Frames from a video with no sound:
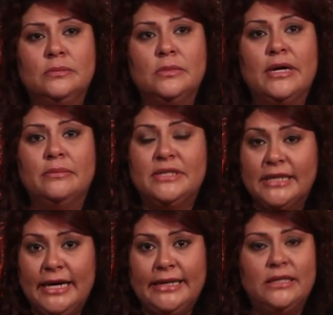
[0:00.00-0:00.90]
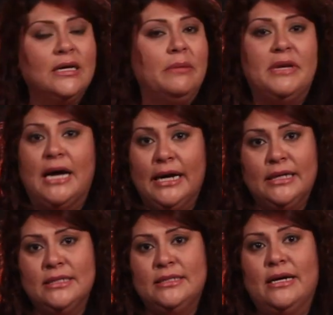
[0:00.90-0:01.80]
I'm done. I'm not
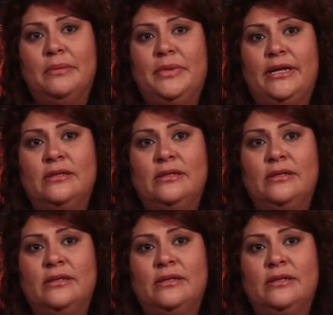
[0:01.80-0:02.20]
gonna stop it.